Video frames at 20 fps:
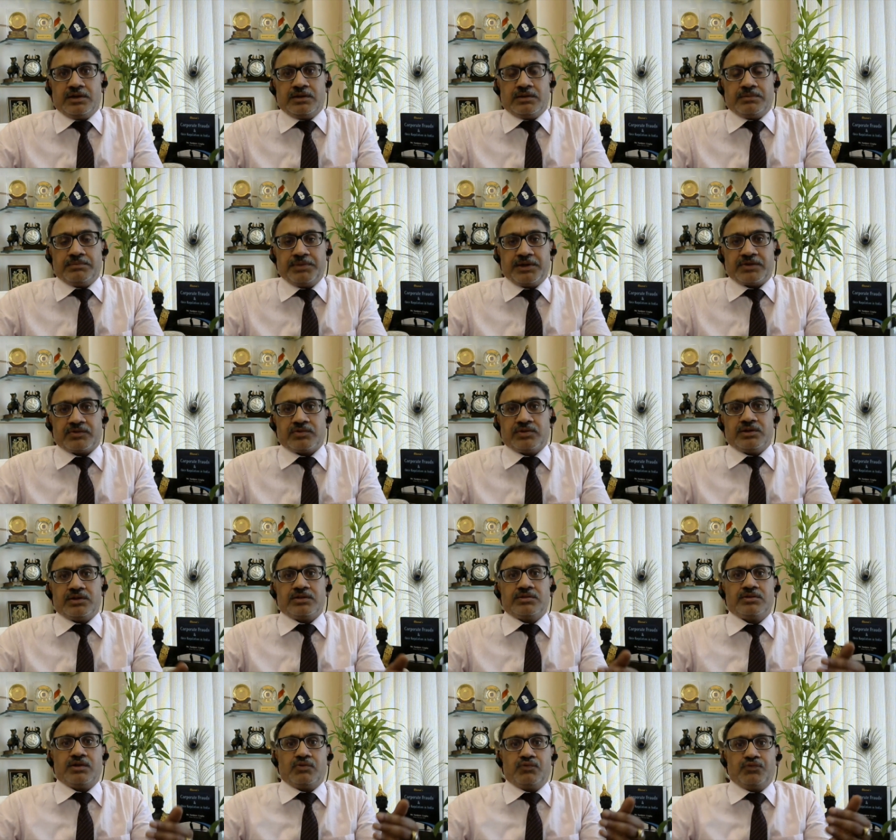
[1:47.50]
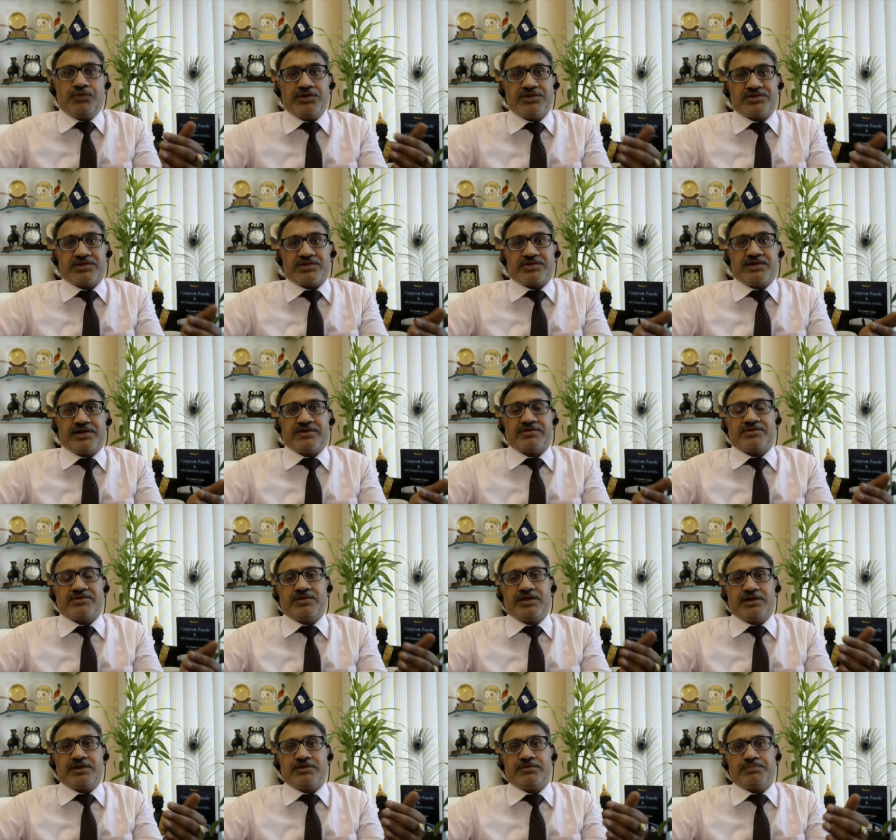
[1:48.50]
But the fixed assets,
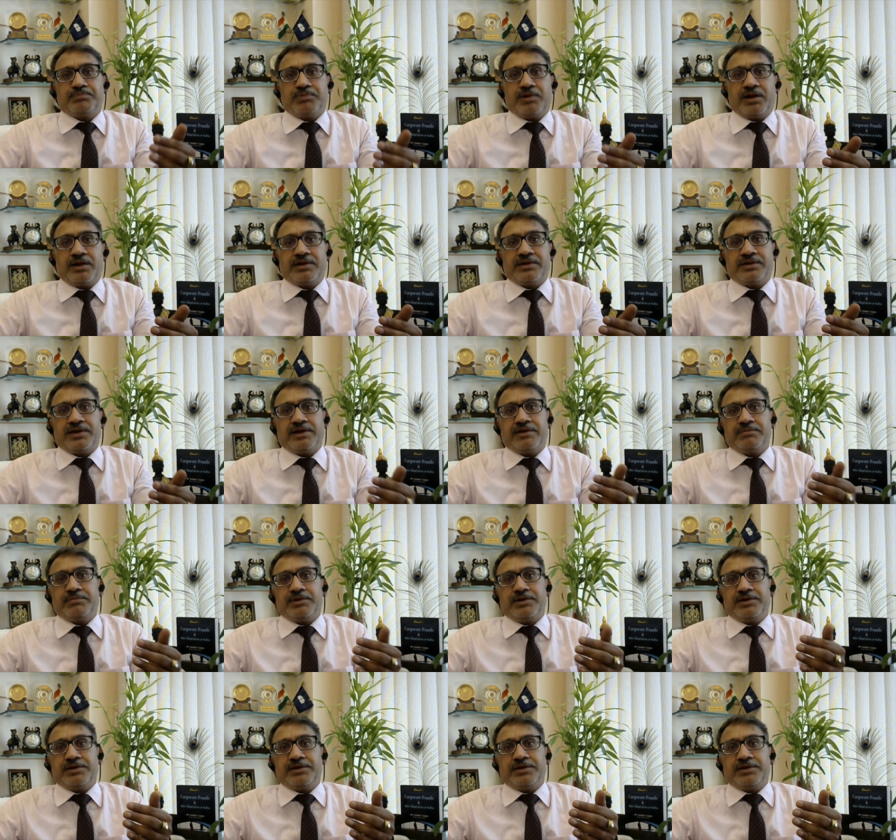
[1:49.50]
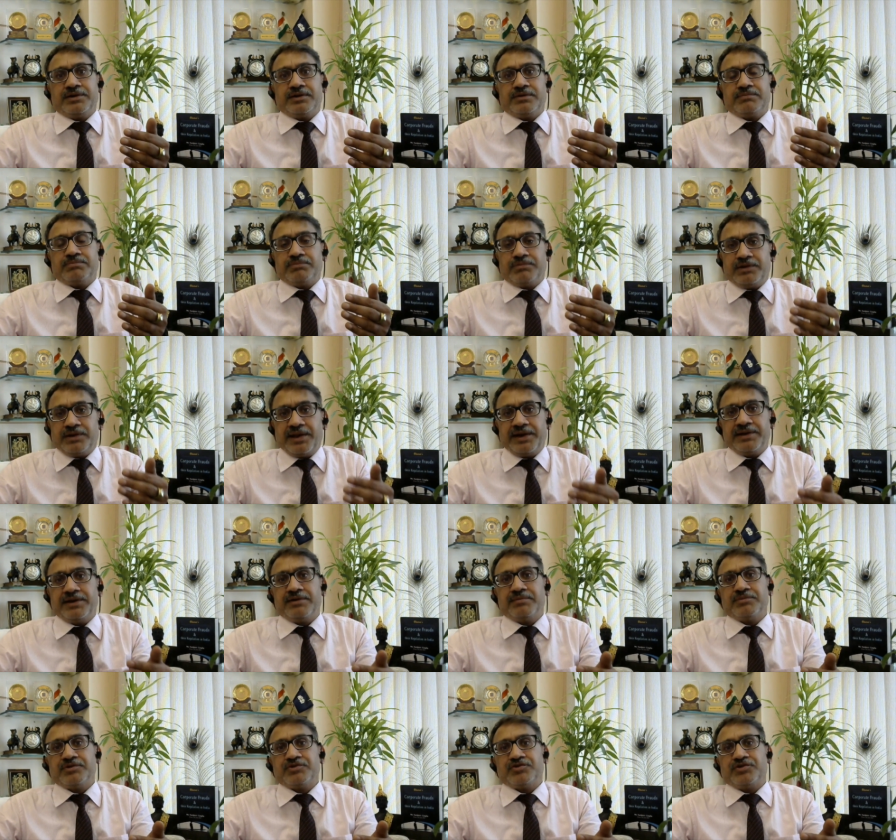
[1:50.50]
that is plant and building, land
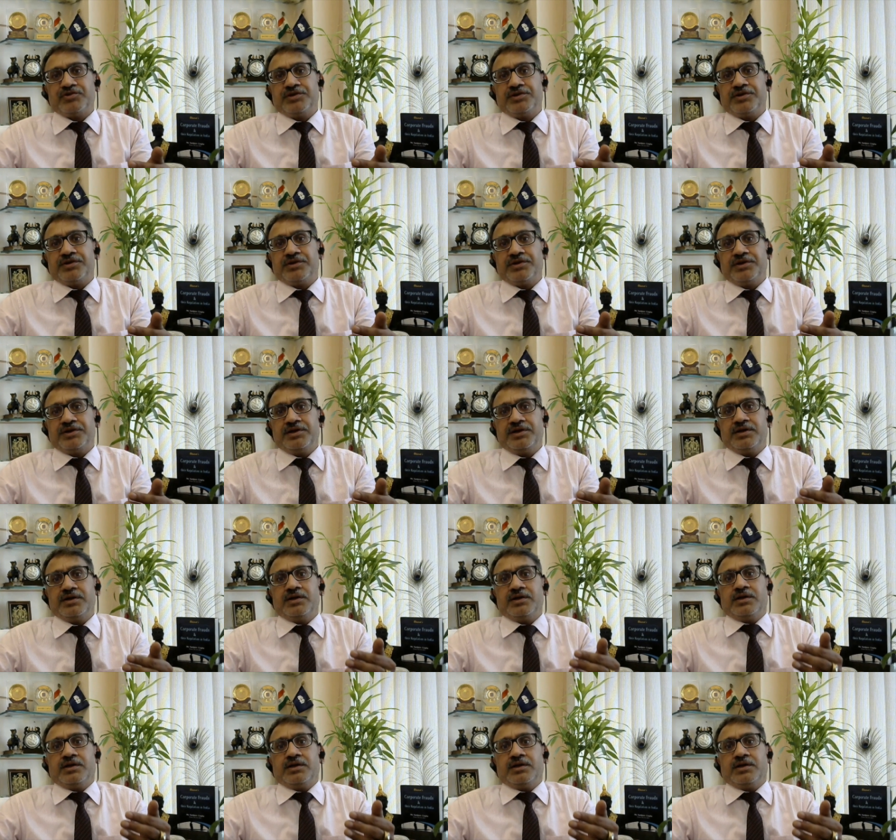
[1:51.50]
and machinery,